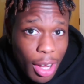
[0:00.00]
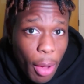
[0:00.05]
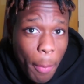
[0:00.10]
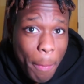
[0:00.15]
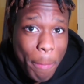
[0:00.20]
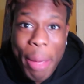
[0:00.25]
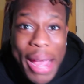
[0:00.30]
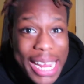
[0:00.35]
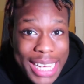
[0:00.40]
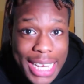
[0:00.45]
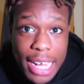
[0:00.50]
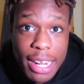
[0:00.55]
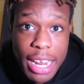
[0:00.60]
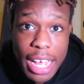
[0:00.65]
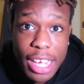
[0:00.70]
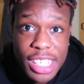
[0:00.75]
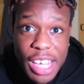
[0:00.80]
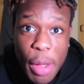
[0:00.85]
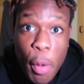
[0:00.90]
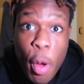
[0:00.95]
Yo, bitch, that
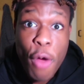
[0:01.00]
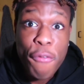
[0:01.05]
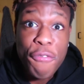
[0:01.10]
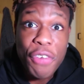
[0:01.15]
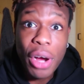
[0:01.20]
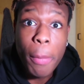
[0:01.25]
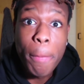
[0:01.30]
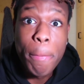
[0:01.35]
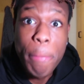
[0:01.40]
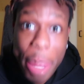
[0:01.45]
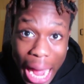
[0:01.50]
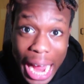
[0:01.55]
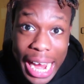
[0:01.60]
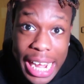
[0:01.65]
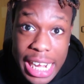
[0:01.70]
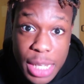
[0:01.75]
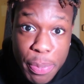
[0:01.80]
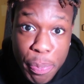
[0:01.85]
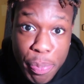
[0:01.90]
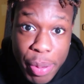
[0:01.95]
nigga said we're fucking buying
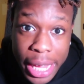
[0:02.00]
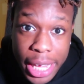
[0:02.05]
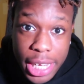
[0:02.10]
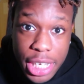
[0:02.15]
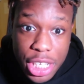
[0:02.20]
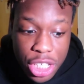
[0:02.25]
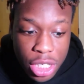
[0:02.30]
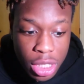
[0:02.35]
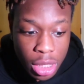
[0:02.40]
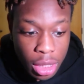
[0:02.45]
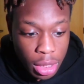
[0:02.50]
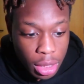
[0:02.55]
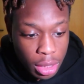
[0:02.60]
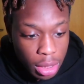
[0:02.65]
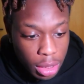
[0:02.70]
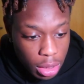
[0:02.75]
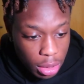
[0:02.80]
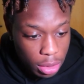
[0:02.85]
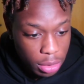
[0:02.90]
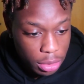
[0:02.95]
this bitch.
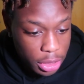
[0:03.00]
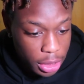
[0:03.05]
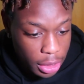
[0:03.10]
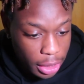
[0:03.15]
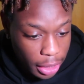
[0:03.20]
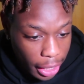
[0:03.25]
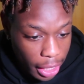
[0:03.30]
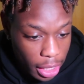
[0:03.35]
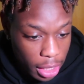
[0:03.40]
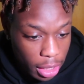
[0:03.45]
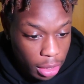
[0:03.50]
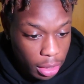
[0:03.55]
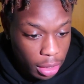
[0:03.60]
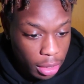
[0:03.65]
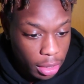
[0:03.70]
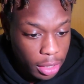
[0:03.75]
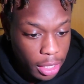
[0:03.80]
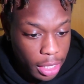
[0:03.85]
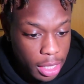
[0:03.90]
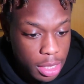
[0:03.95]
Oh, shit, Katie,
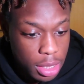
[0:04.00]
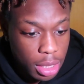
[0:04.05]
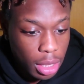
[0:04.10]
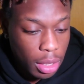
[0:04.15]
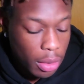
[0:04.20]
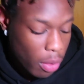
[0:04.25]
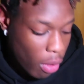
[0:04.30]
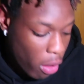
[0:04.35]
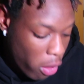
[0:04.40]
Daisy.